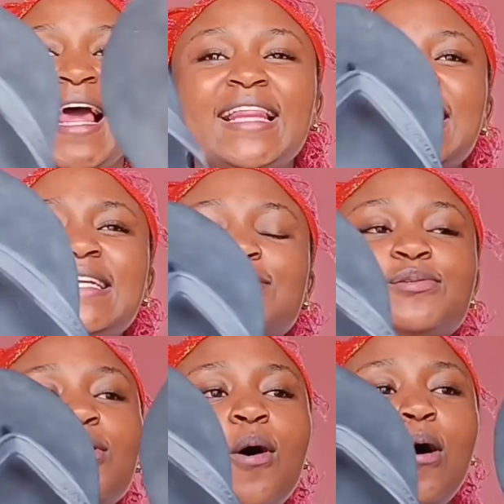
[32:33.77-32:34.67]
And then
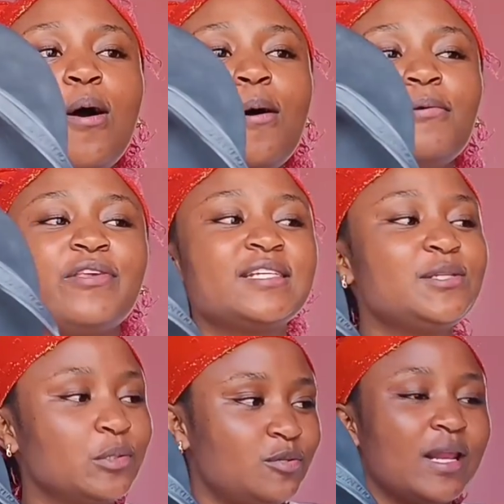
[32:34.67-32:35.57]
so just
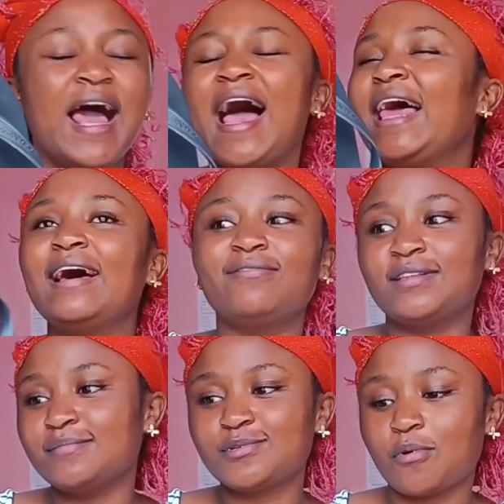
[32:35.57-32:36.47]
neutral. I love
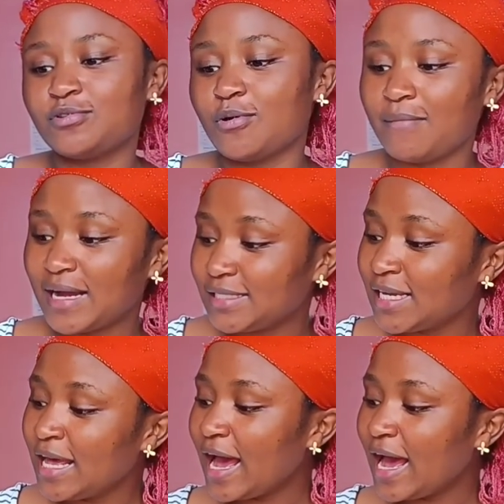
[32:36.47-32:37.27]
them so, so much.